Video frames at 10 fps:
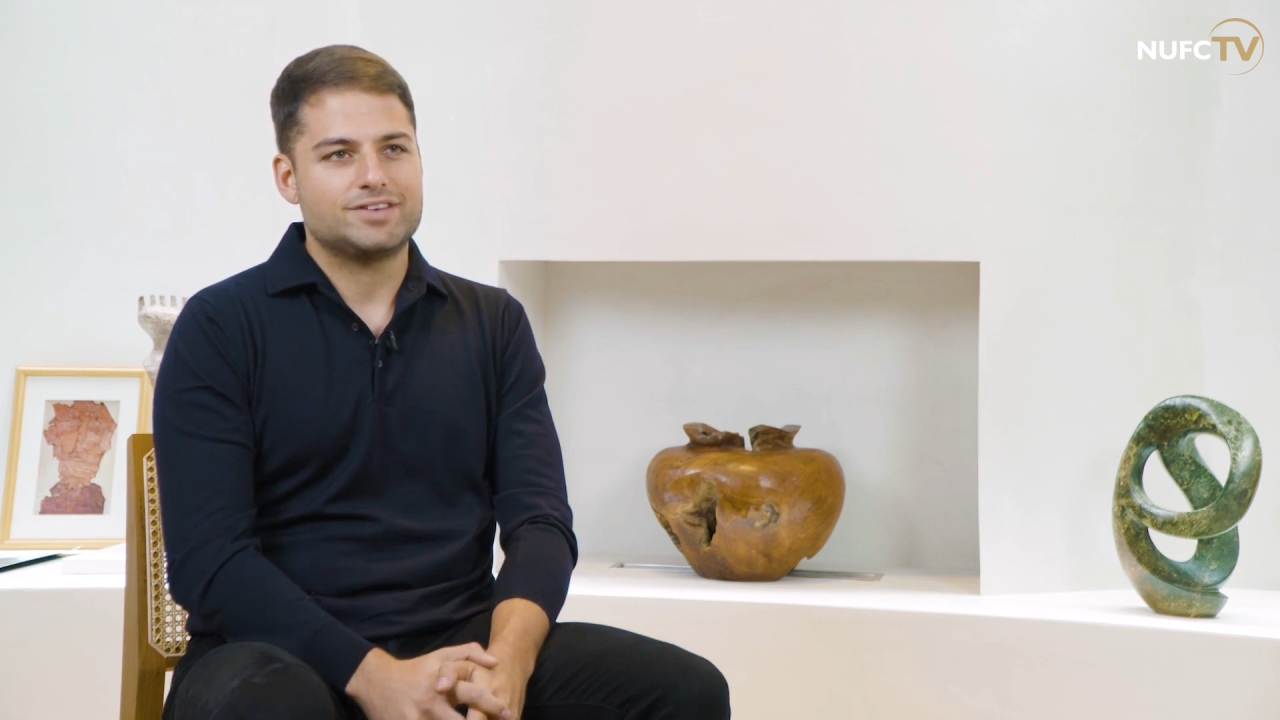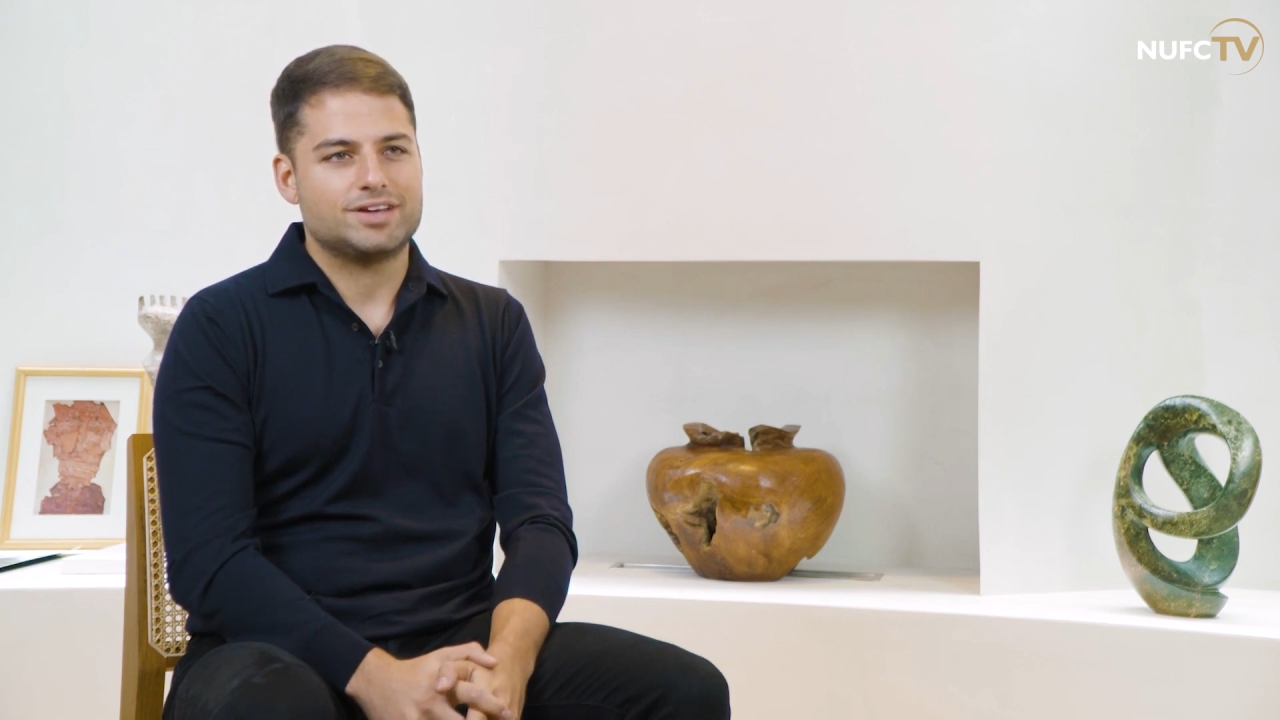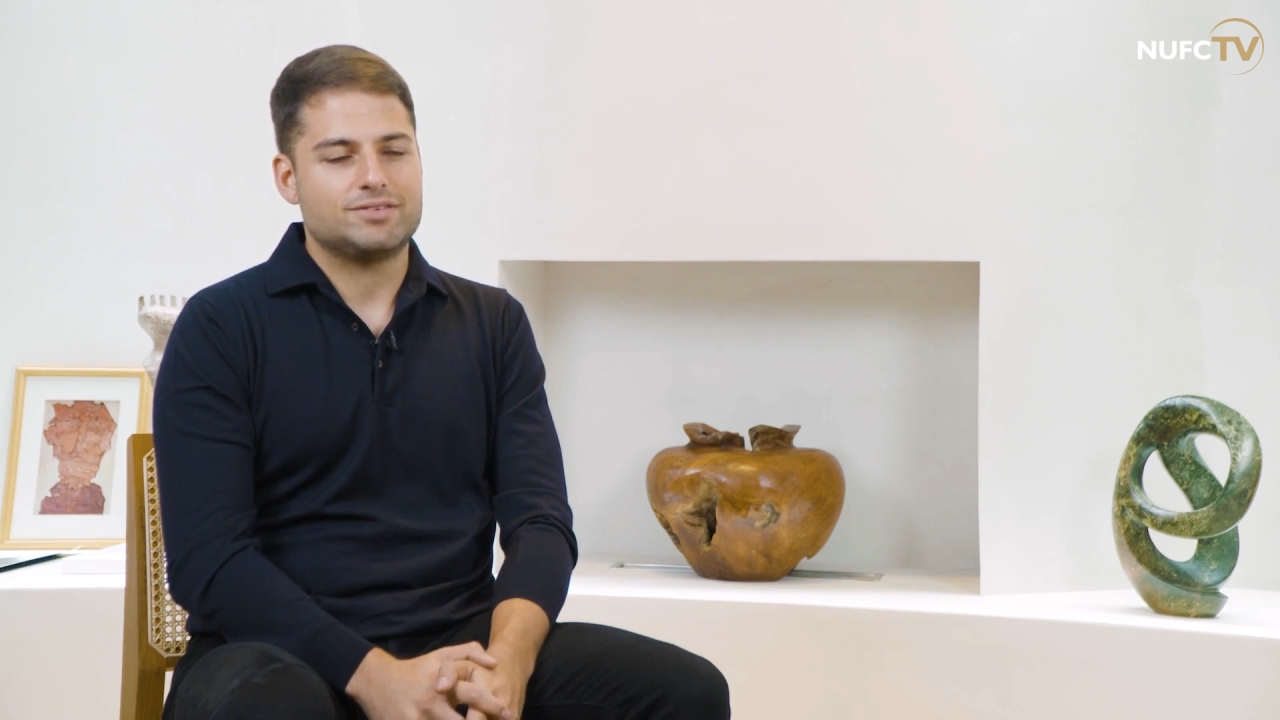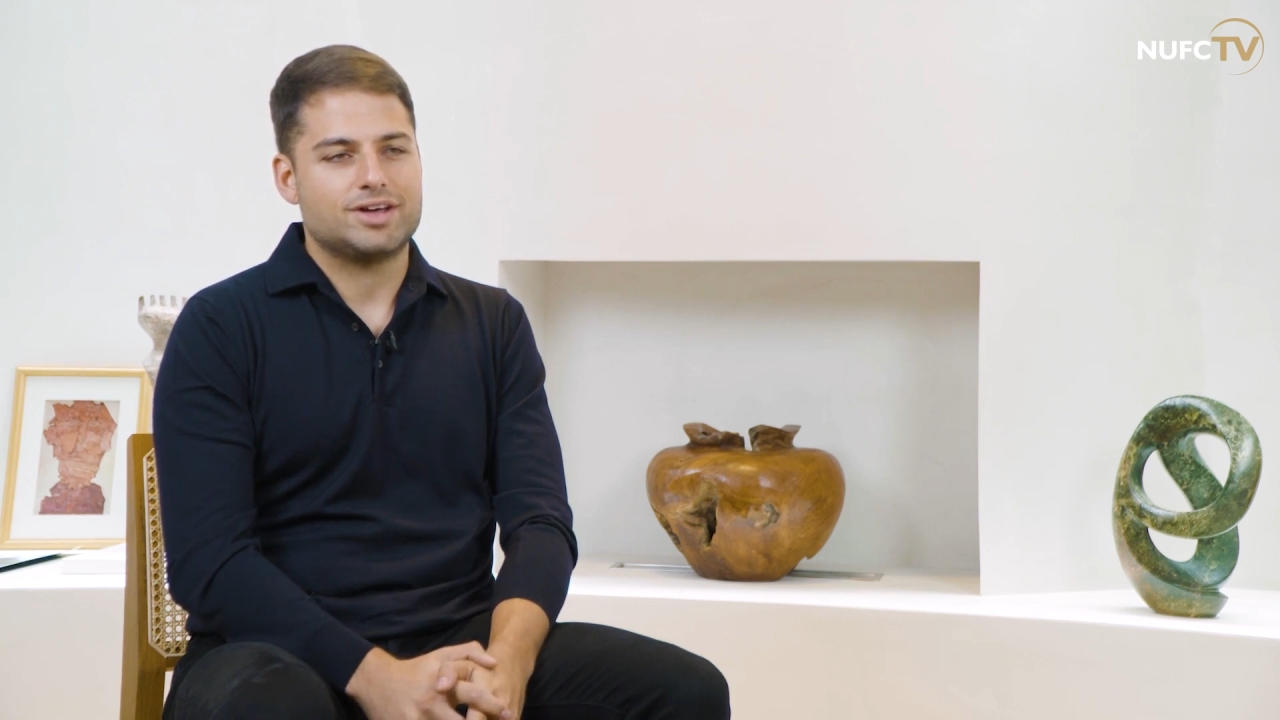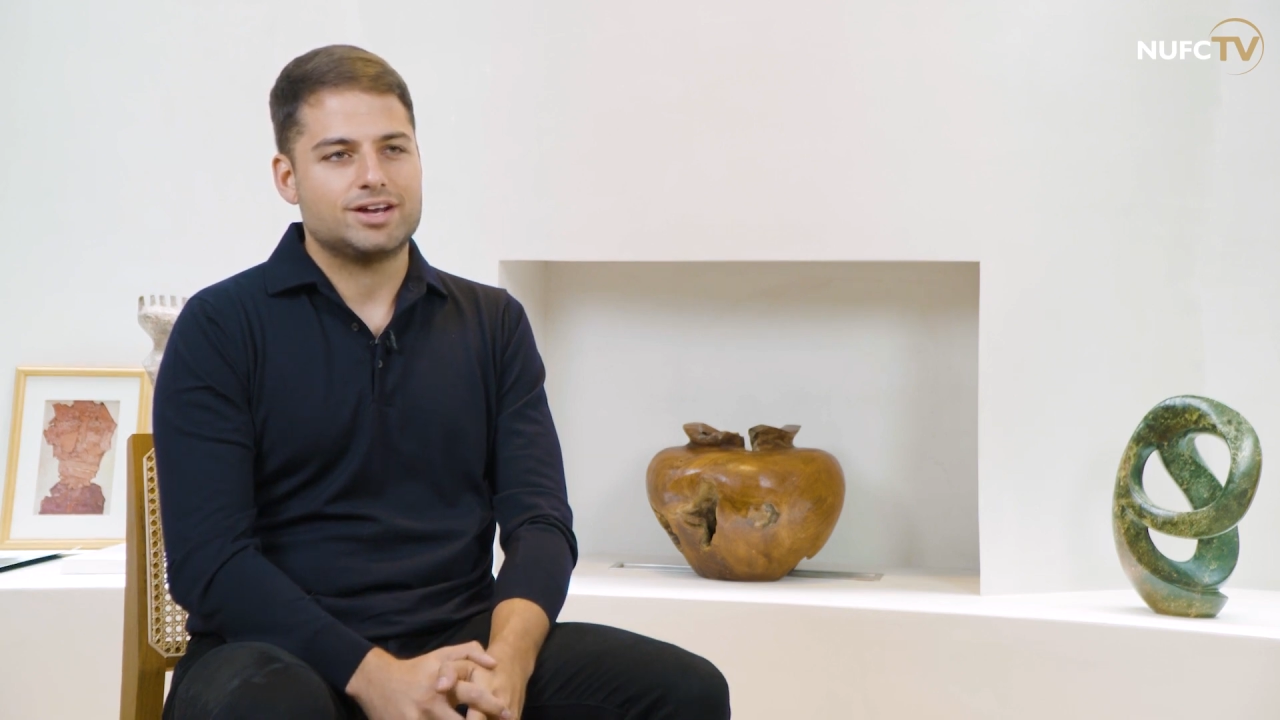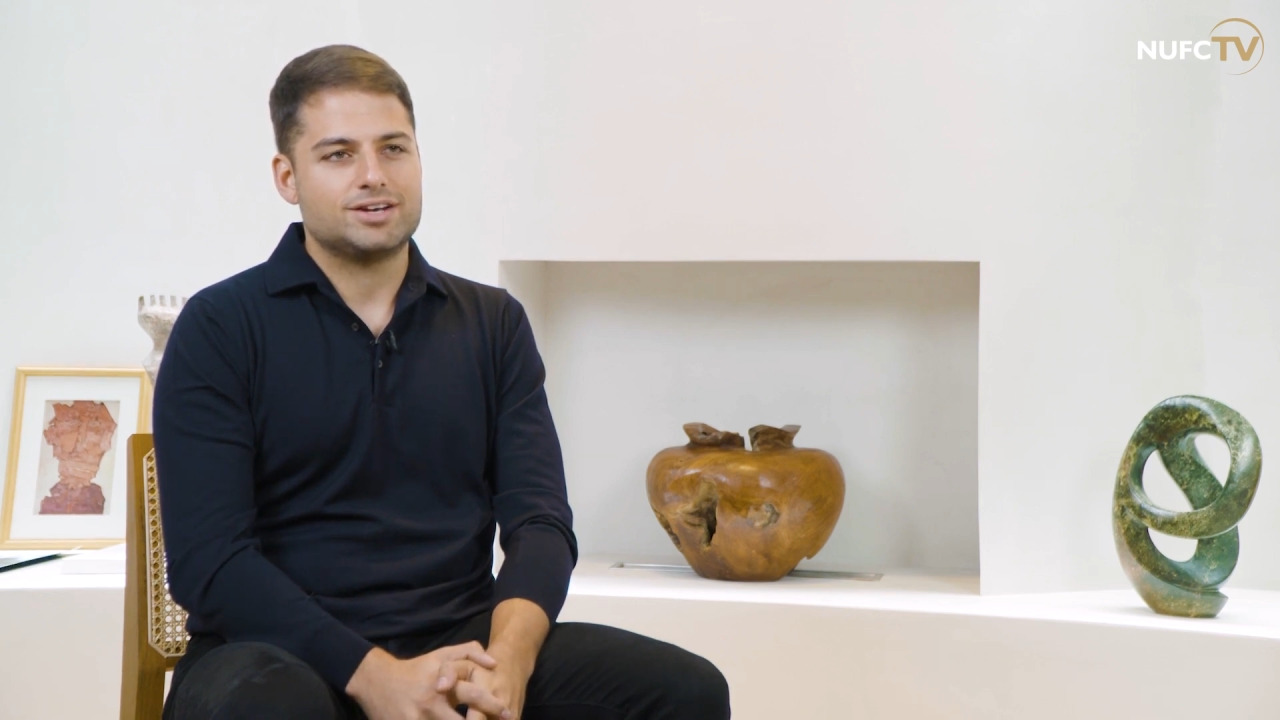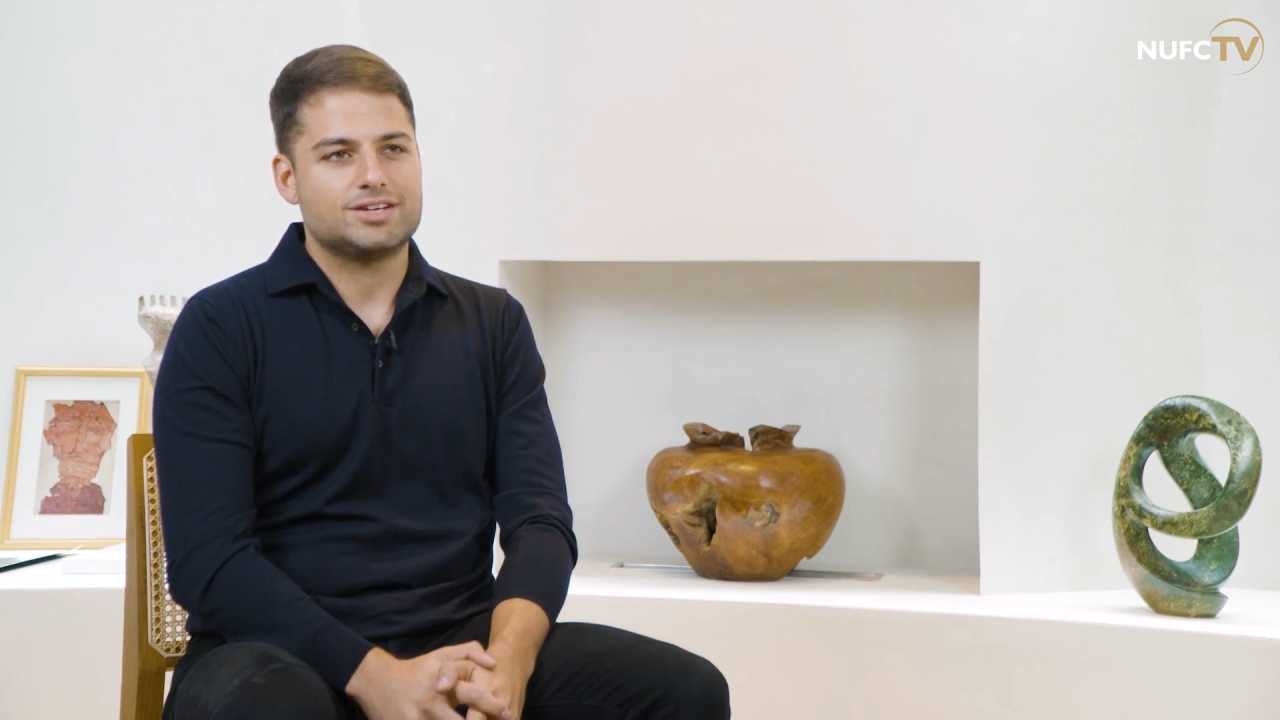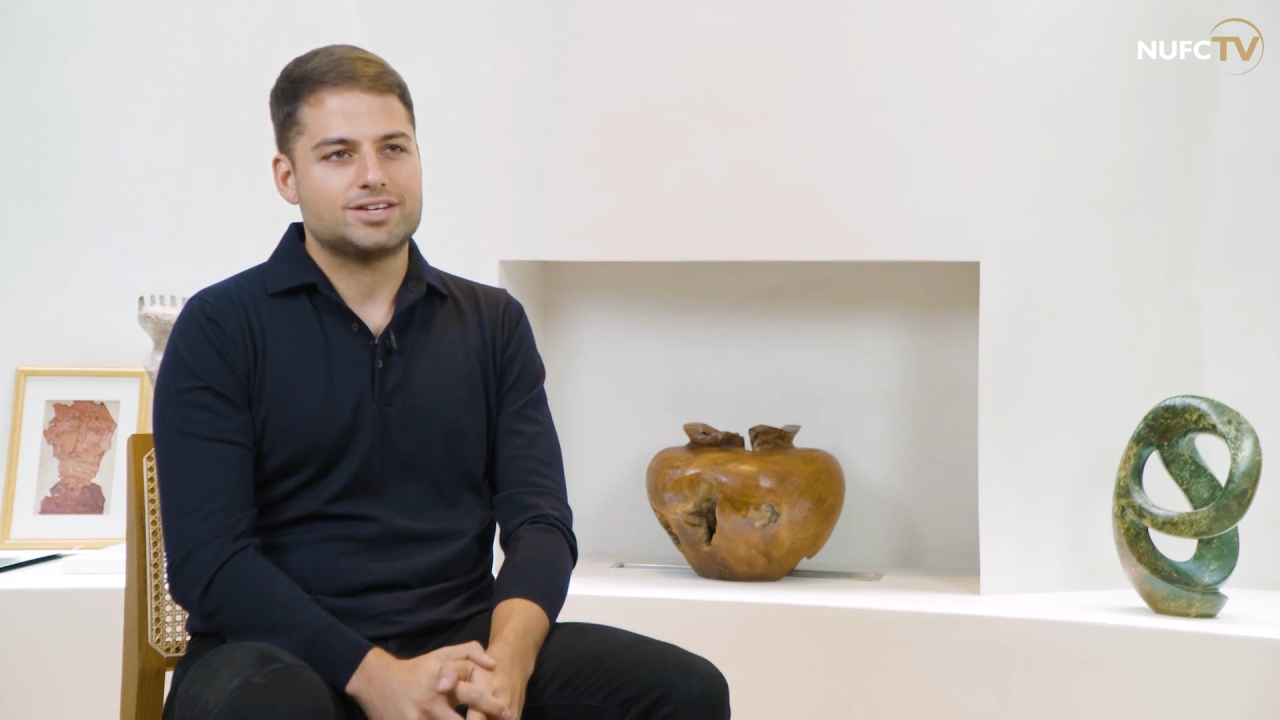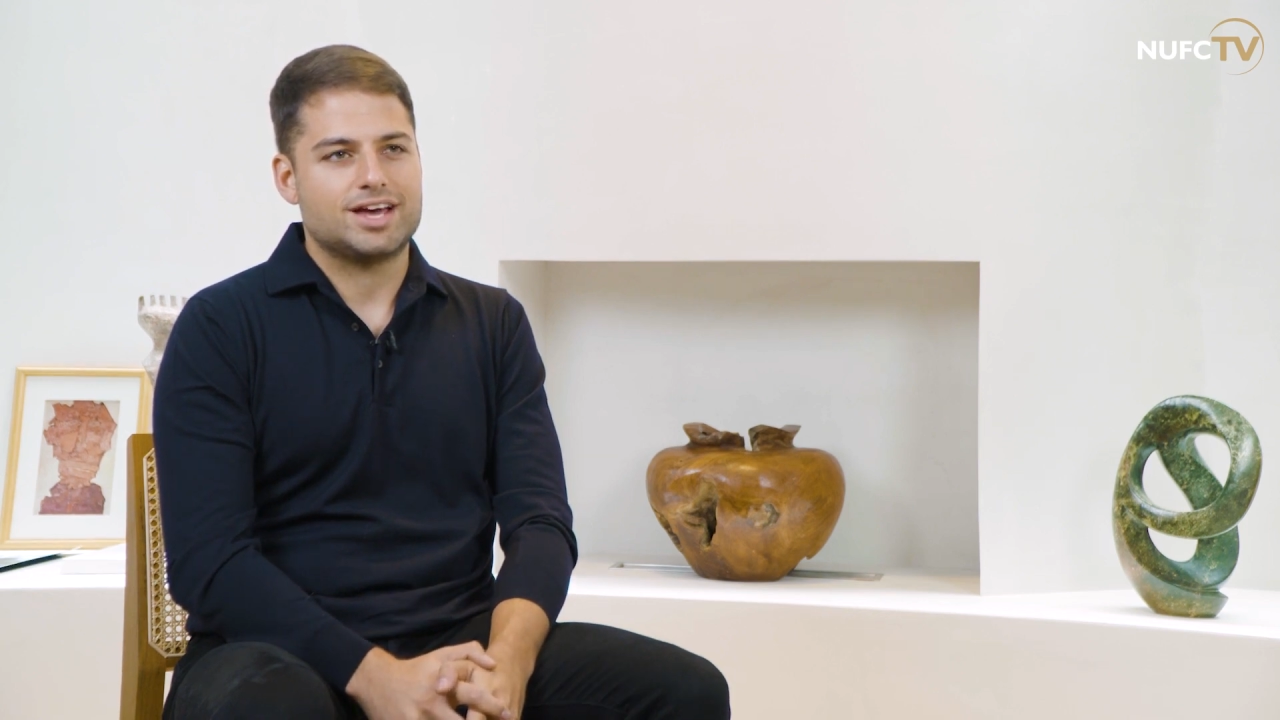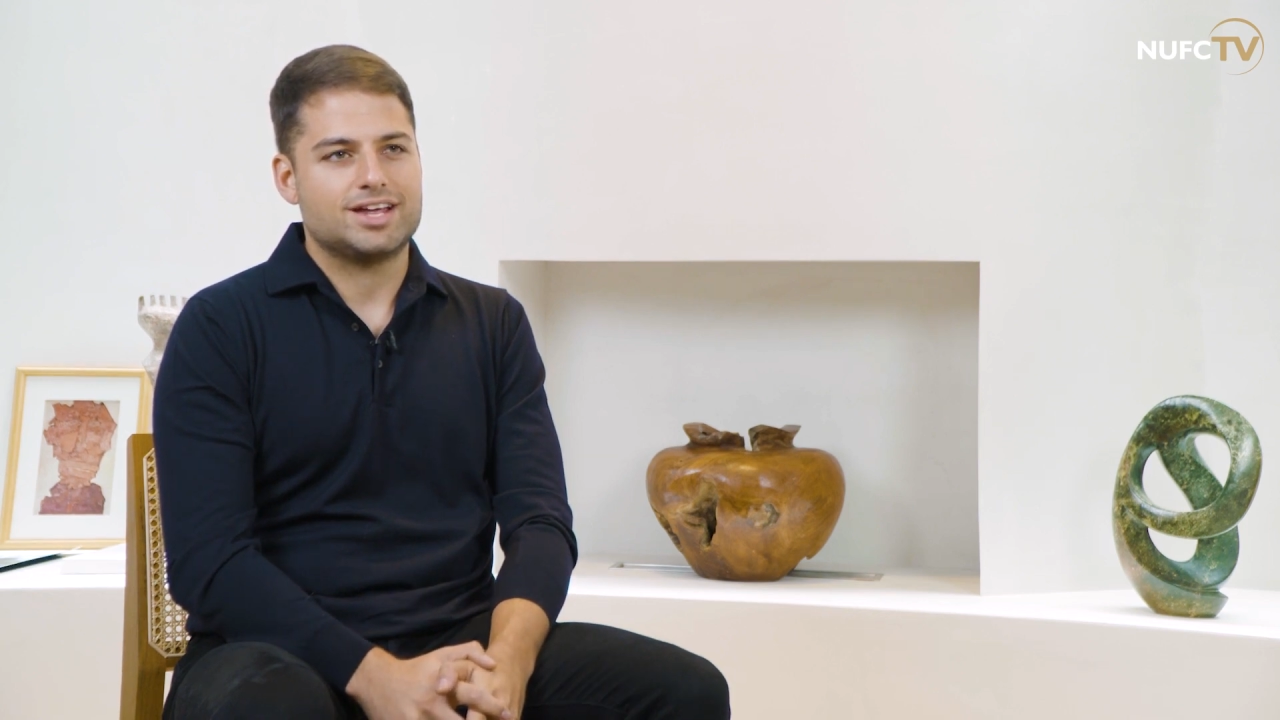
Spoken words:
and